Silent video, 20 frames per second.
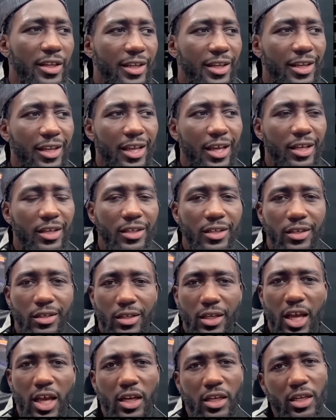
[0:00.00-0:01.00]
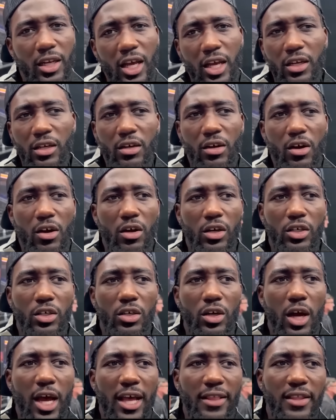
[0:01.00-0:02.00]
you still not, pursuing it? Not, not, at all.
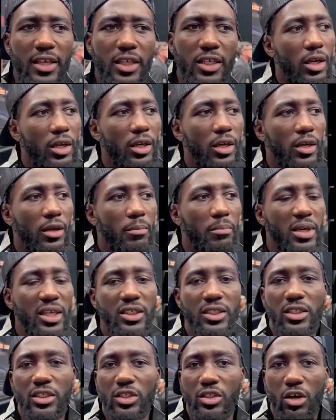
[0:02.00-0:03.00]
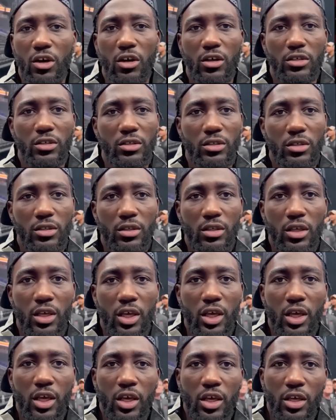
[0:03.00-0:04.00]
You know, I think uh, business talk,
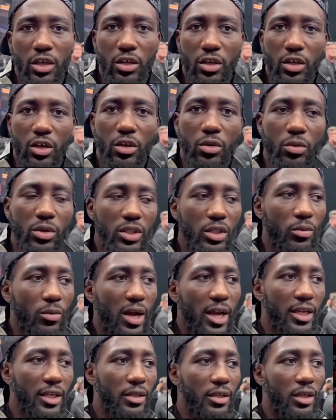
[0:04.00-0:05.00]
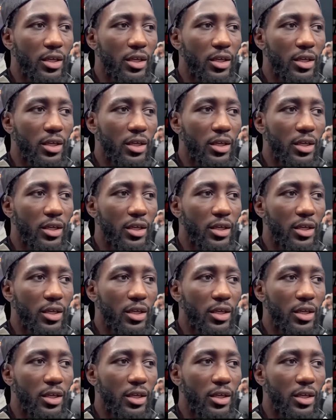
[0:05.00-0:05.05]
you know, with the right.